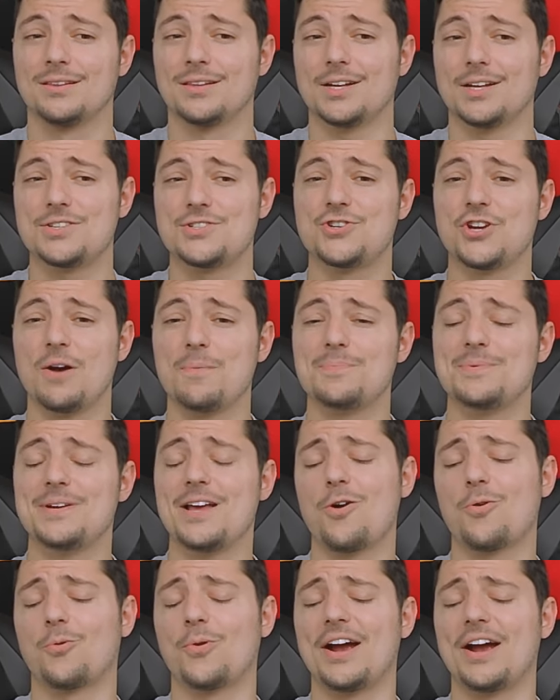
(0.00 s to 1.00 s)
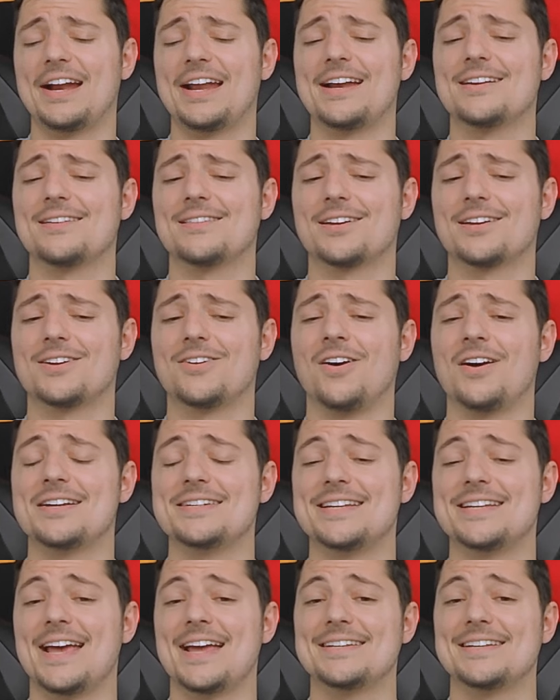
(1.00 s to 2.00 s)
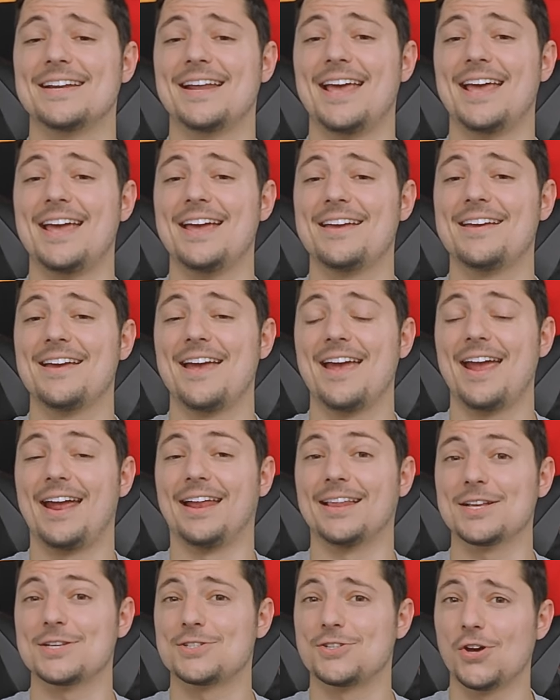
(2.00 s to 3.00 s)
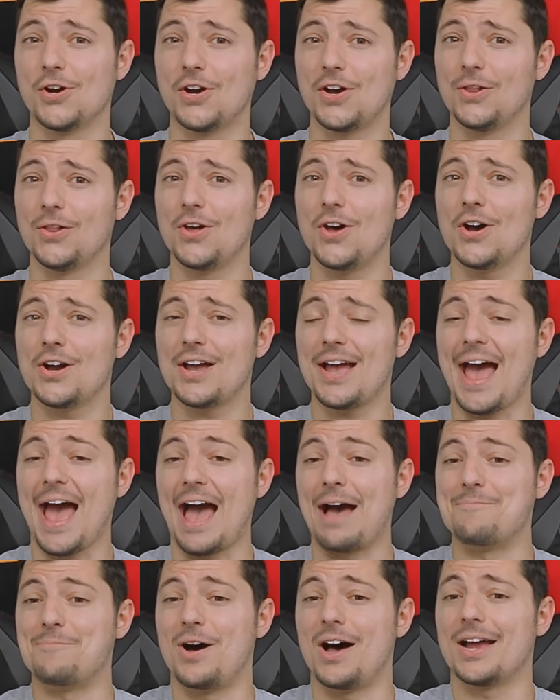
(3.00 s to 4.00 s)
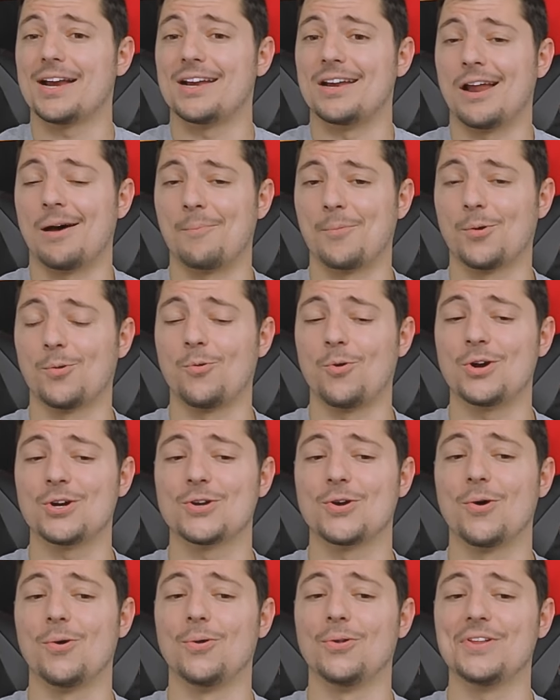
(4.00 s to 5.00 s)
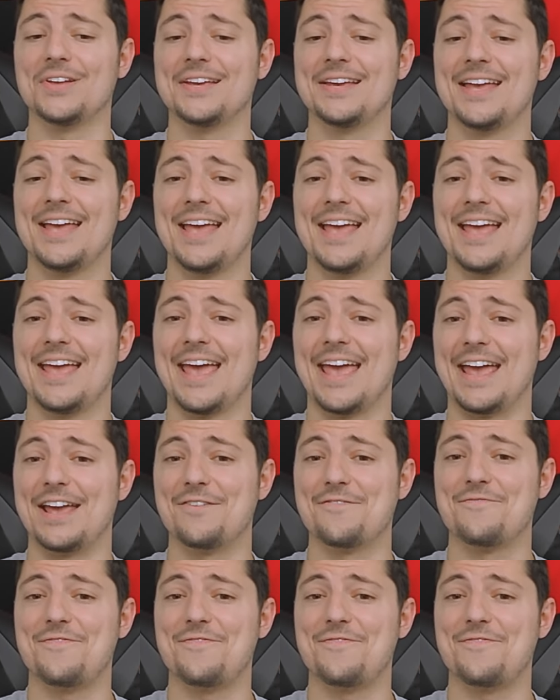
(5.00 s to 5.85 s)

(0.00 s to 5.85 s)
Let's jump now right into the content today and let's take a look at my number one goalie in